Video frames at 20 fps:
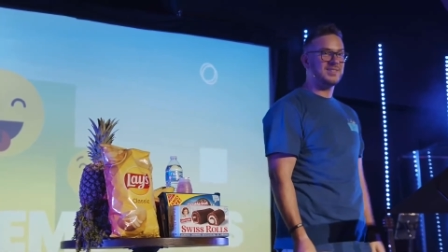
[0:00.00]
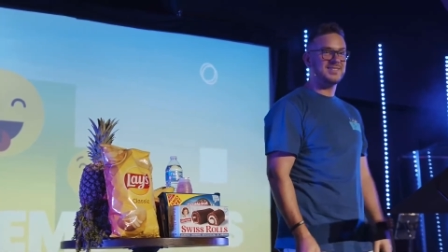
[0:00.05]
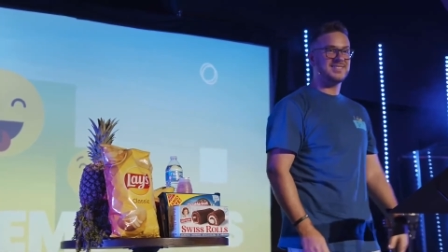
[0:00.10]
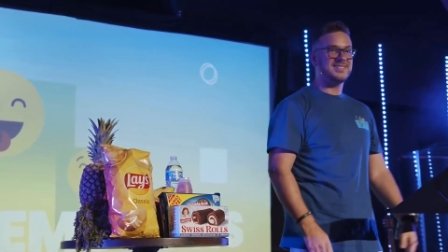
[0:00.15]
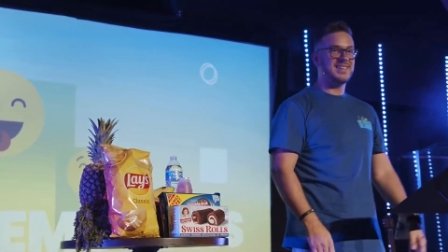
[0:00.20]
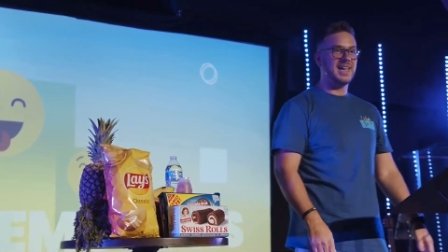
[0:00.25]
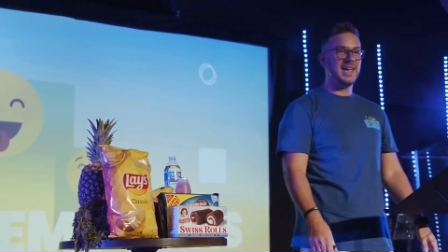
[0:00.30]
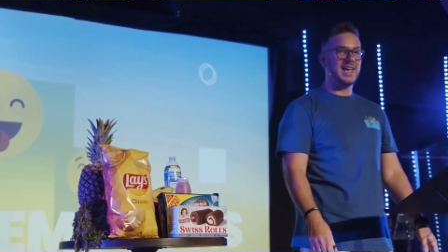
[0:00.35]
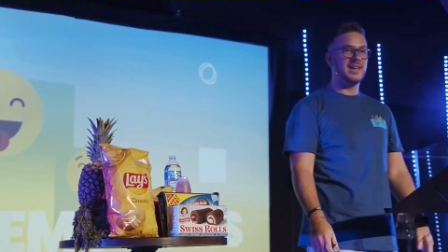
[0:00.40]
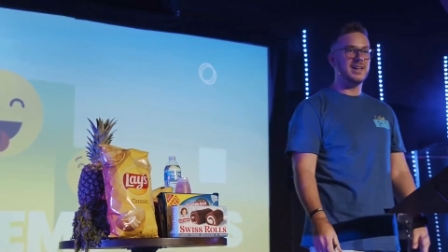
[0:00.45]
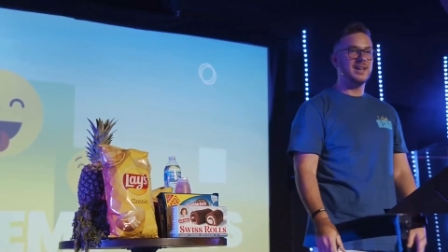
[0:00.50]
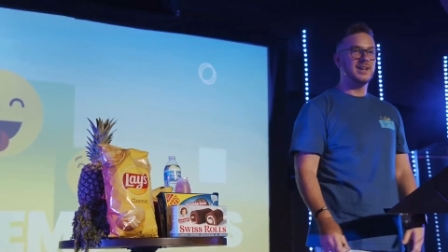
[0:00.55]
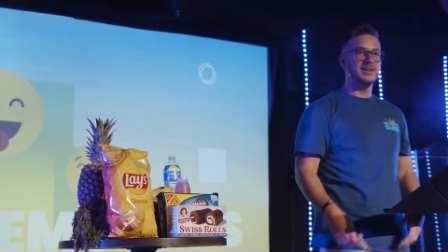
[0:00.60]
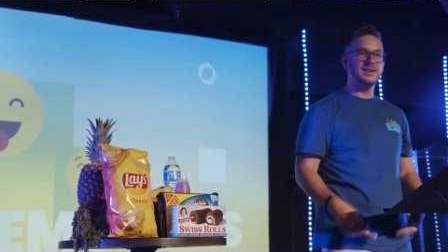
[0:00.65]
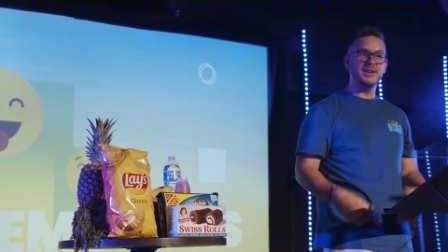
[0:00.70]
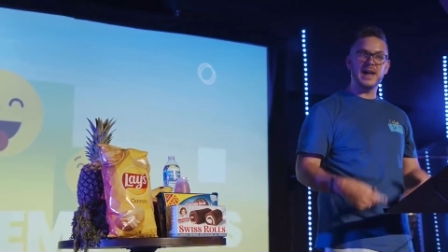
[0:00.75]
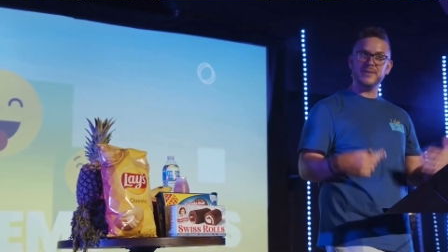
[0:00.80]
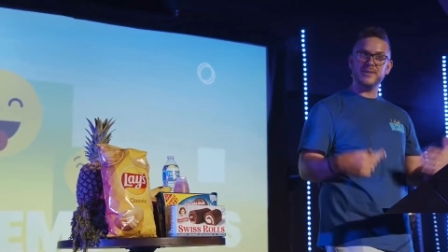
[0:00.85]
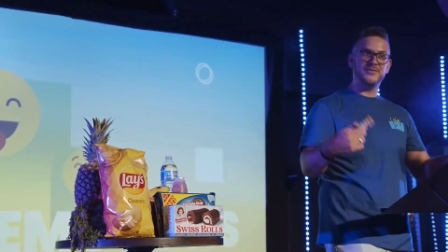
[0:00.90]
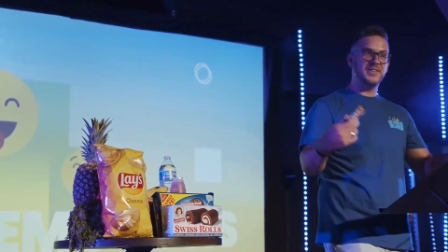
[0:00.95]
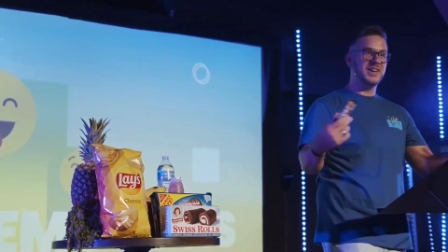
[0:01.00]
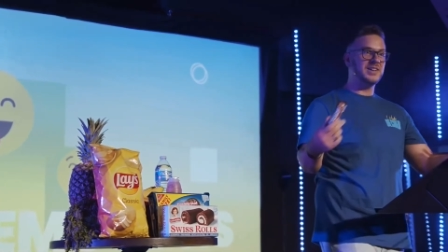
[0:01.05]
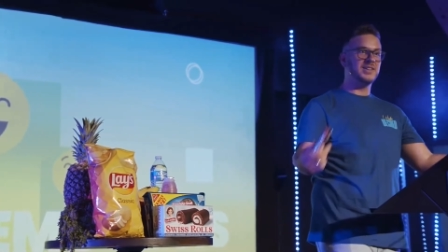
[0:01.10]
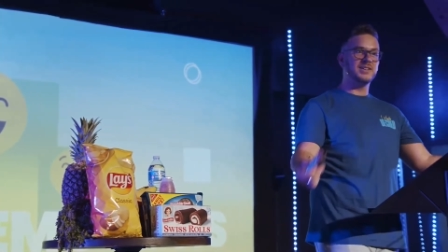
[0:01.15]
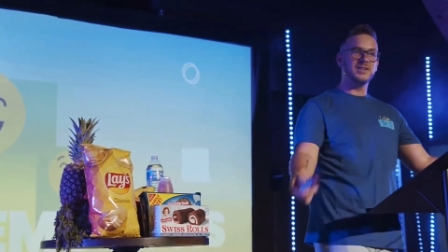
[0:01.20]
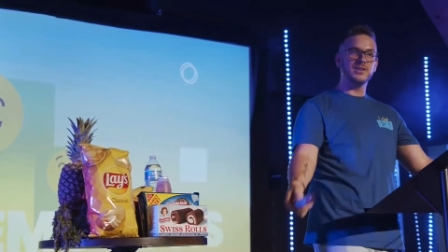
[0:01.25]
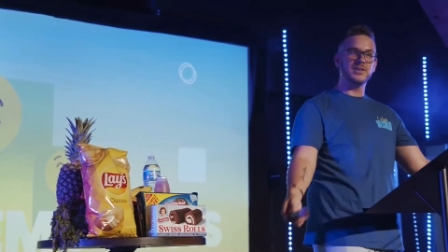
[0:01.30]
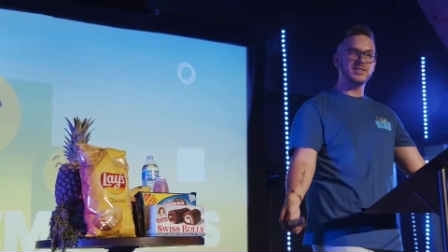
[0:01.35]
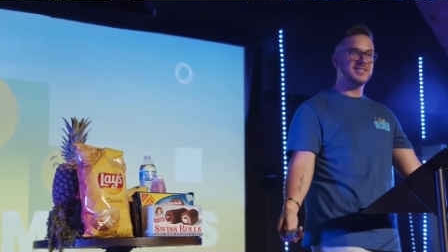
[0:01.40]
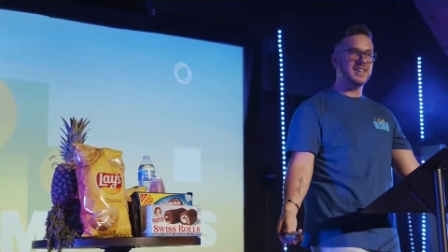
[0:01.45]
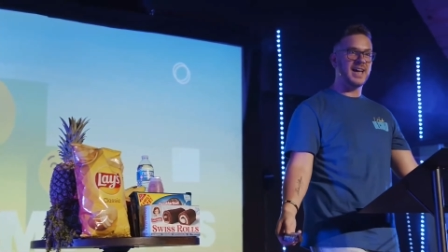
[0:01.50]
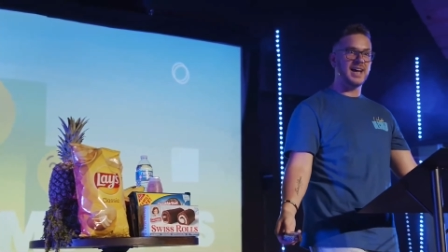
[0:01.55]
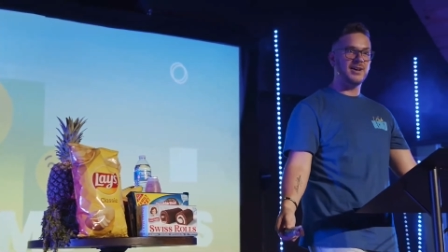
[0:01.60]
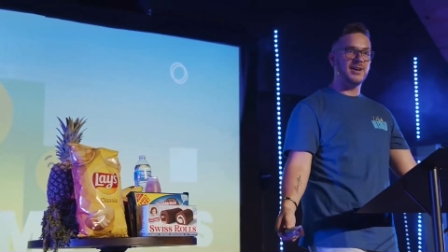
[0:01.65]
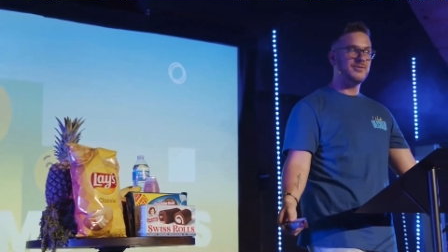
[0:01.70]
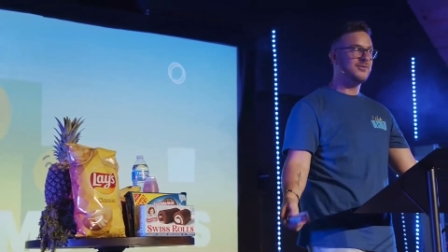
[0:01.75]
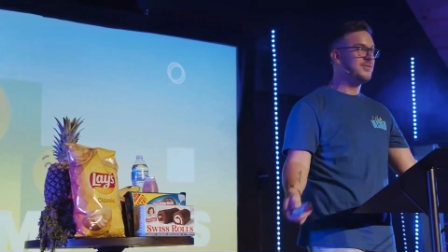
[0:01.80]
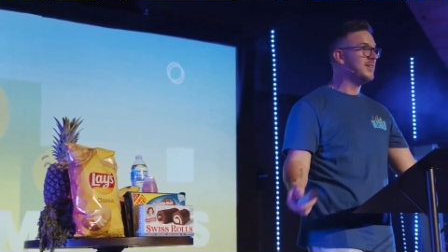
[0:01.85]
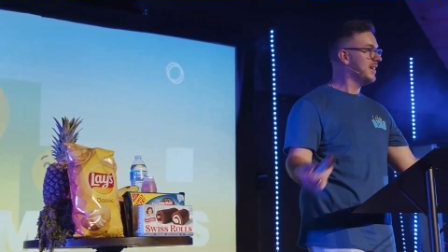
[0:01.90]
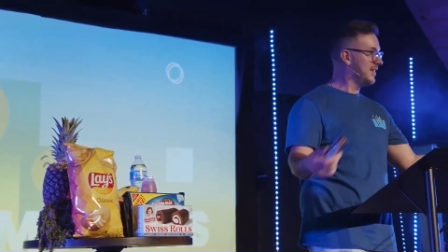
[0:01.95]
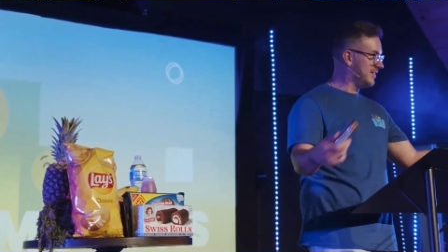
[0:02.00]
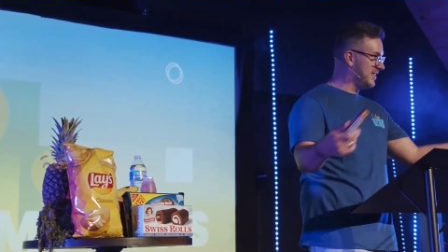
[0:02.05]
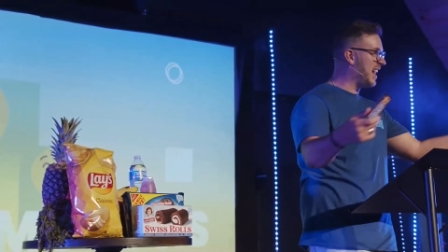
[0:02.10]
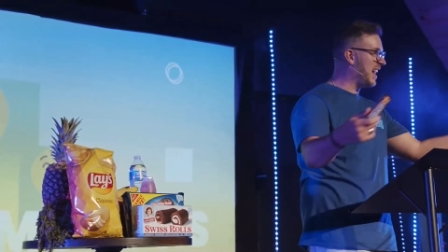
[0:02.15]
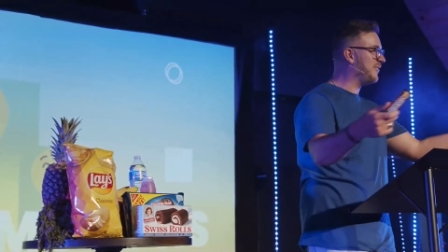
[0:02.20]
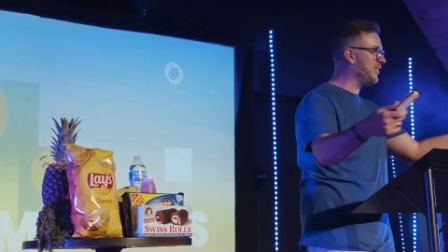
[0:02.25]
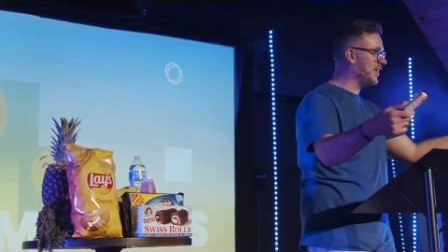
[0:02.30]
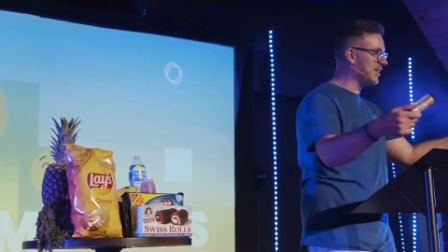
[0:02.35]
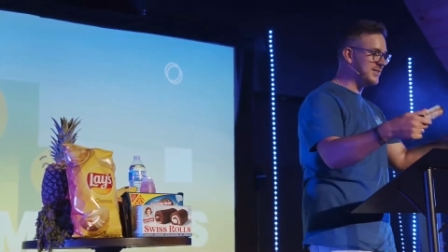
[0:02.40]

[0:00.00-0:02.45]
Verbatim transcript: the saying? Not feeling yourself. Not feeling